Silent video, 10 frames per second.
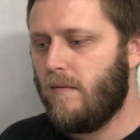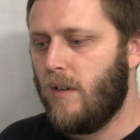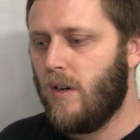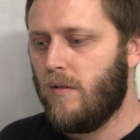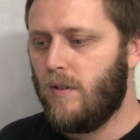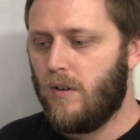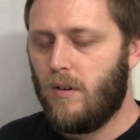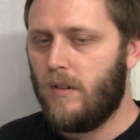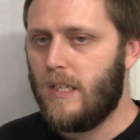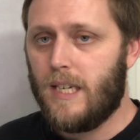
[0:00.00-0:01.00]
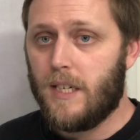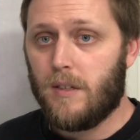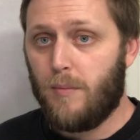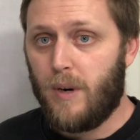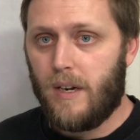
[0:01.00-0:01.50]
You don't
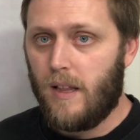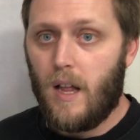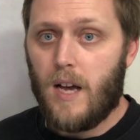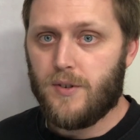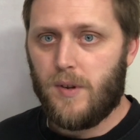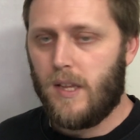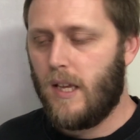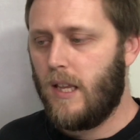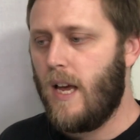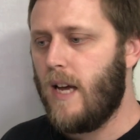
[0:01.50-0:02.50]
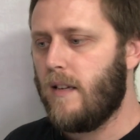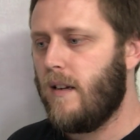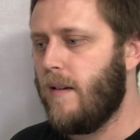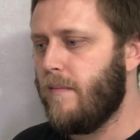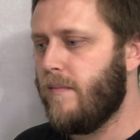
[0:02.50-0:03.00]
intentionally break any laws or anything like that.
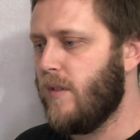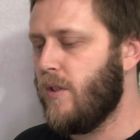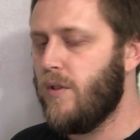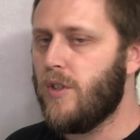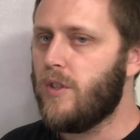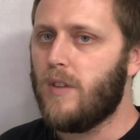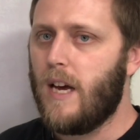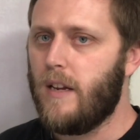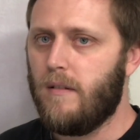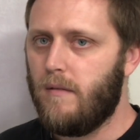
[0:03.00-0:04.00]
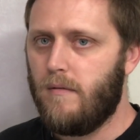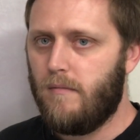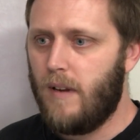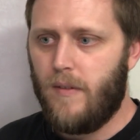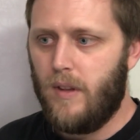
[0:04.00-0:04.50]
As soon as you do that,
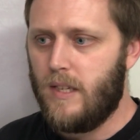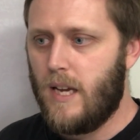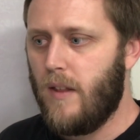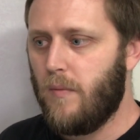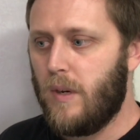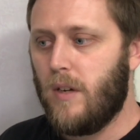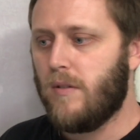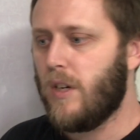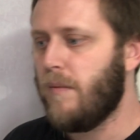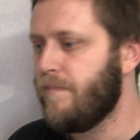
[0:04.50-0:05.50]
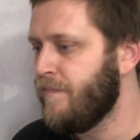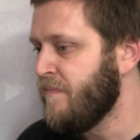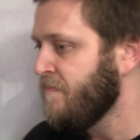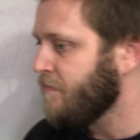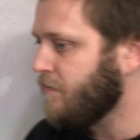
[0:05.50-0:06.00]
everything's out the window. So
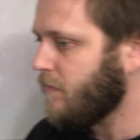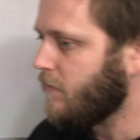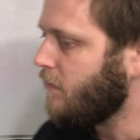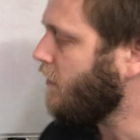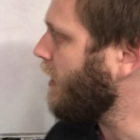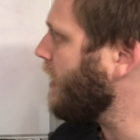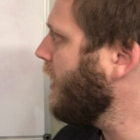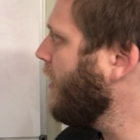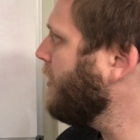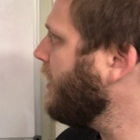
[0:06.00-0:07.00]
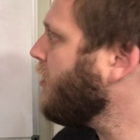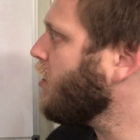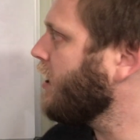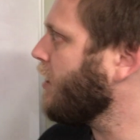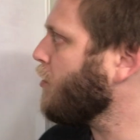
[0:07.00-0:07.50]

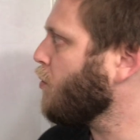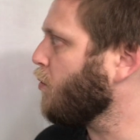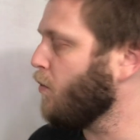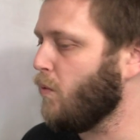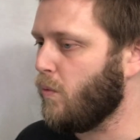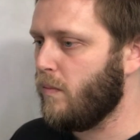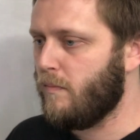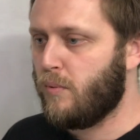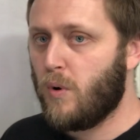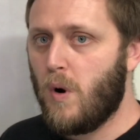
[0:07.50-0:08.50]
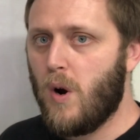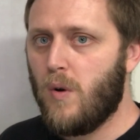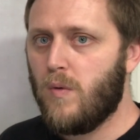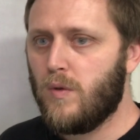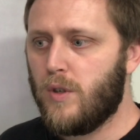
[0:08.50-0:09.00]
another
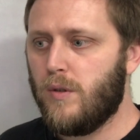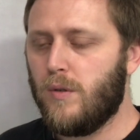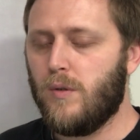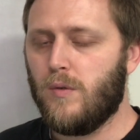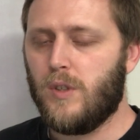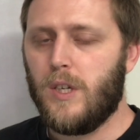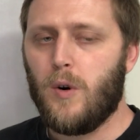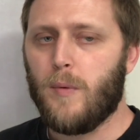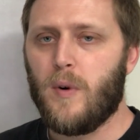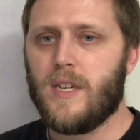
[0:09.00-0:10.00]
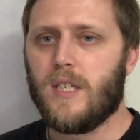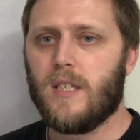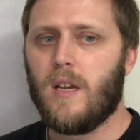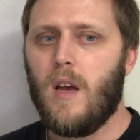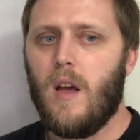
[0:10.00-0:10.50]
pro to C
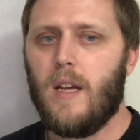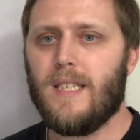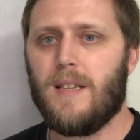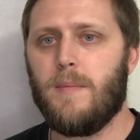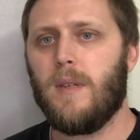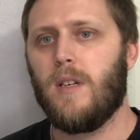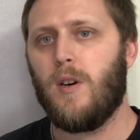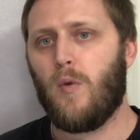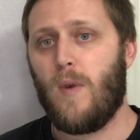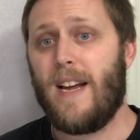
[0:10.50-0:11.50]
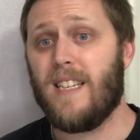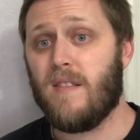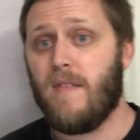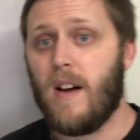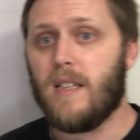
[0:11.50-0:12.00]
corporations is the ability to raise
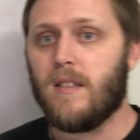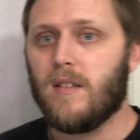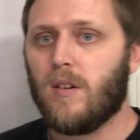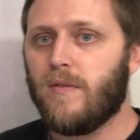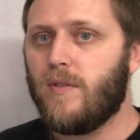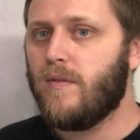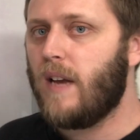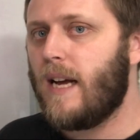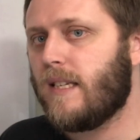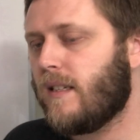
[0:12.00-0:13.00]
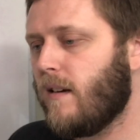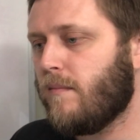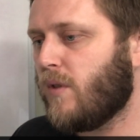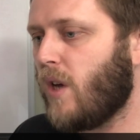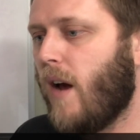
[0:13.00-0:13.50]
funds. So if you've got
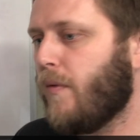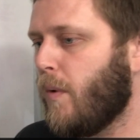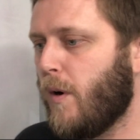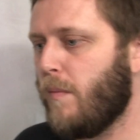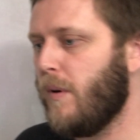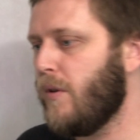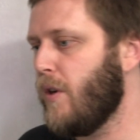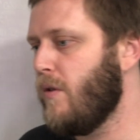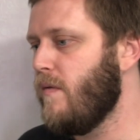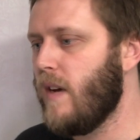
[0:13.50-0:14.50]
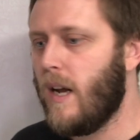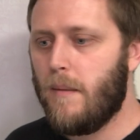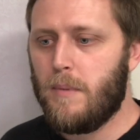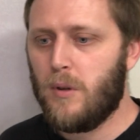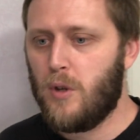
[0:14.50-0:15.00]
some software you're building, you've got to
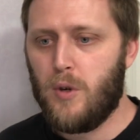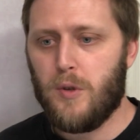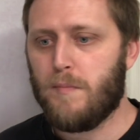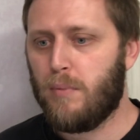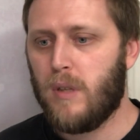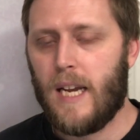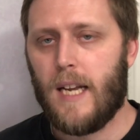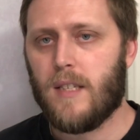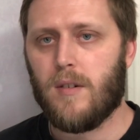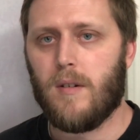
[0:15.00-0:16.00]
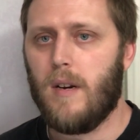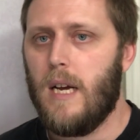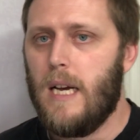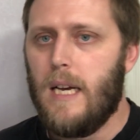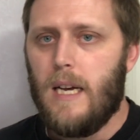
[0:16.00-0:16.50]
build a huge plant, or
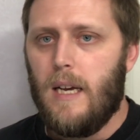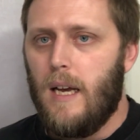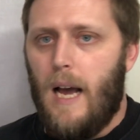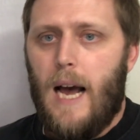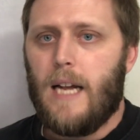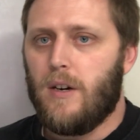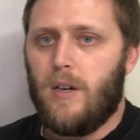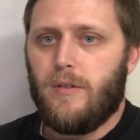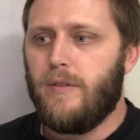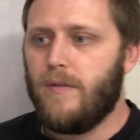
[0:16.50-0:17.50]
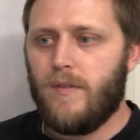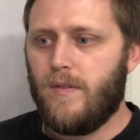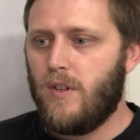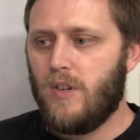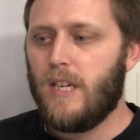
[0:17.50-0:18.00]
I don't know,
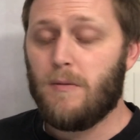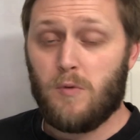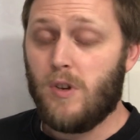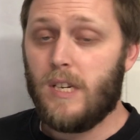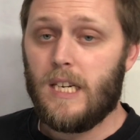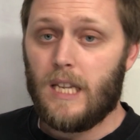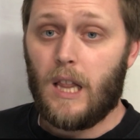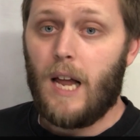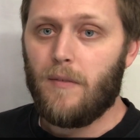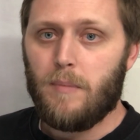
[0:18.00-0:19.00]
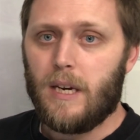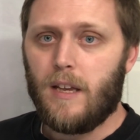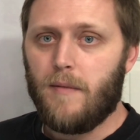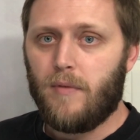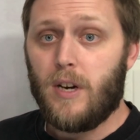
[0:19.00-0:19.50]
you need a lot of
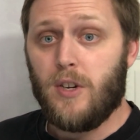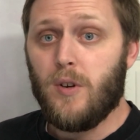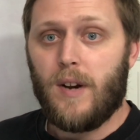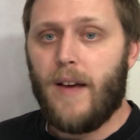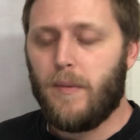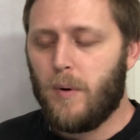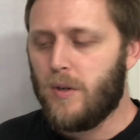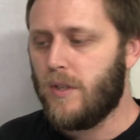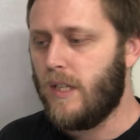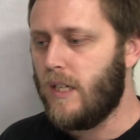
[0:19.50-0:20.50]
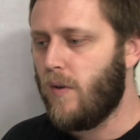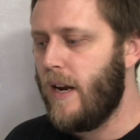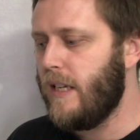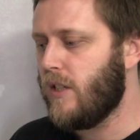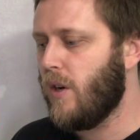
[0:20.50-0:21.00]
money up front, and you don't have it personally,
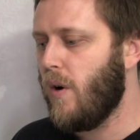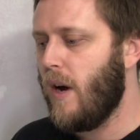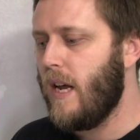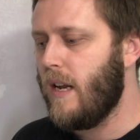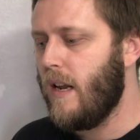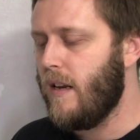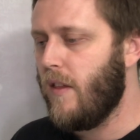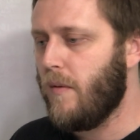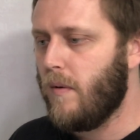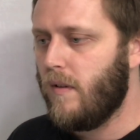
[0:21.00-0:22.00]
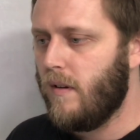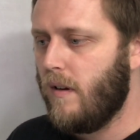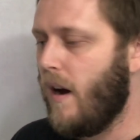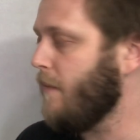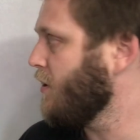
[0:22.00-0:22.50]
right? So another
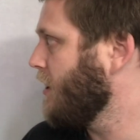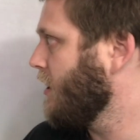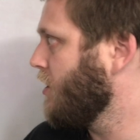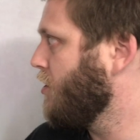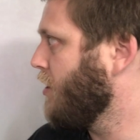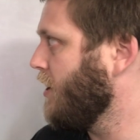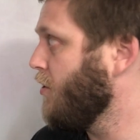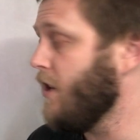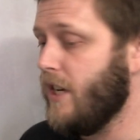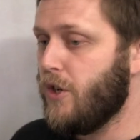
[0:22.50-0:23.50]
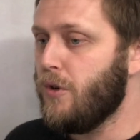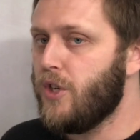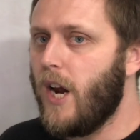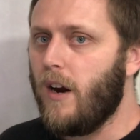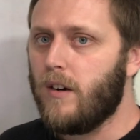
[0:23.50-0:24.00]
option is you can issue
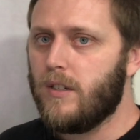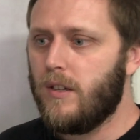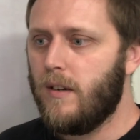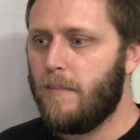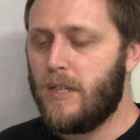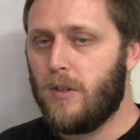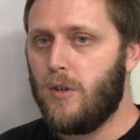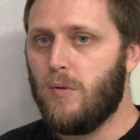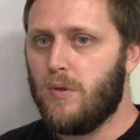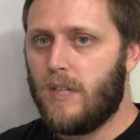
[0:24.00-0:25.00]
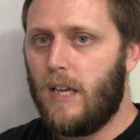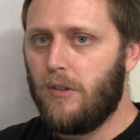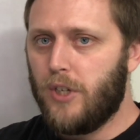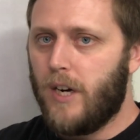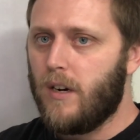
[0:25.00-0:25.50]
shares. Basically, you sell
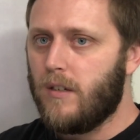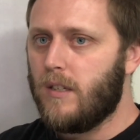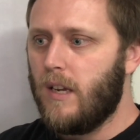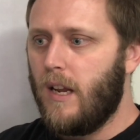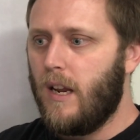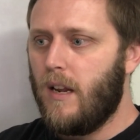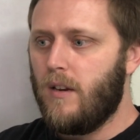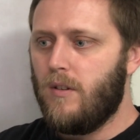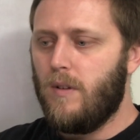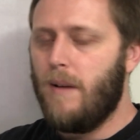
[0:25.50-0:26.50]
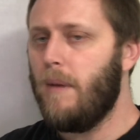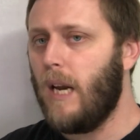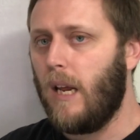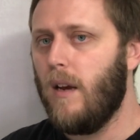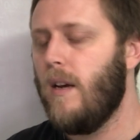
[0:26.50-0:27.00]
shares and you get
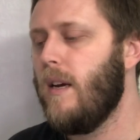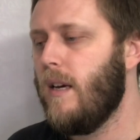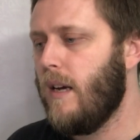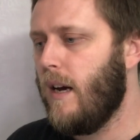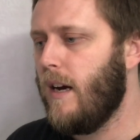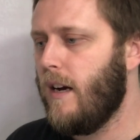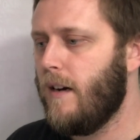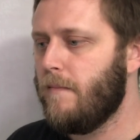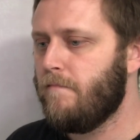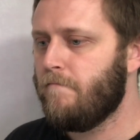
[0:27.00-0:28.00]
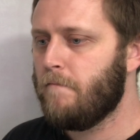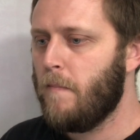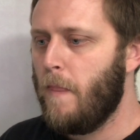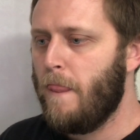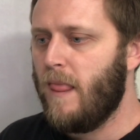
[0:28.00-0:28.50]
money, and
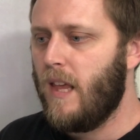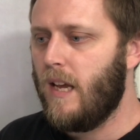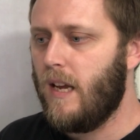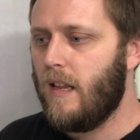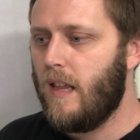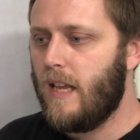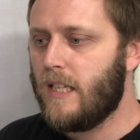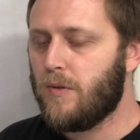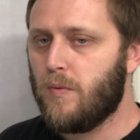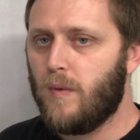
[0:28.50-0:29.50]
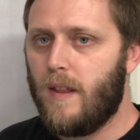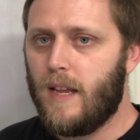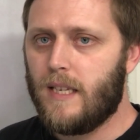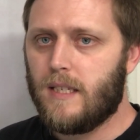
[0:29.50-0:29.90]
that's one